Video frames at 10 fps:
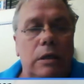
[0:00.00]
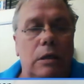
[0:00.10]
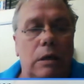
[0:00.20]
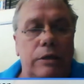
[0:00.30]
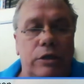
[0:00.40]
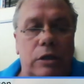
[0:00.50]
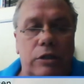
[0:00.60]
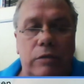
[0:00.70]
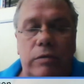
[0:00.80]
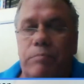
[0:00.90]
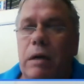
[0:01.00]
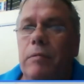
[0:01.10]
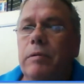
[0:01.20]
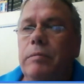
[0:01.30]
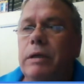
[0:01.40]
As you can see, we've
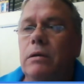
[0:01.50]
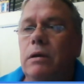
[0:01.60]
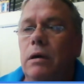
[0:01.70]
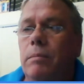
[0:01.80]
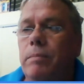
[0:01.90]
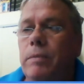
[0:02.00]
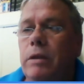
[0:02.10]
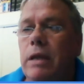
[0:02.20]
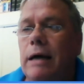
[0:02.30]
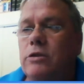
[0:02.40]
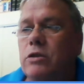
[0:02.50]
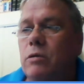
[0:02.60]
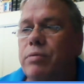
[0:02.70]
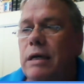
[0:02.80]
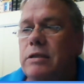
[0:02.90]
probably been not
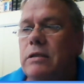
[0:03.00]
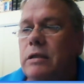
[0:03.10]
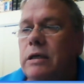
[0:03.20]
so present.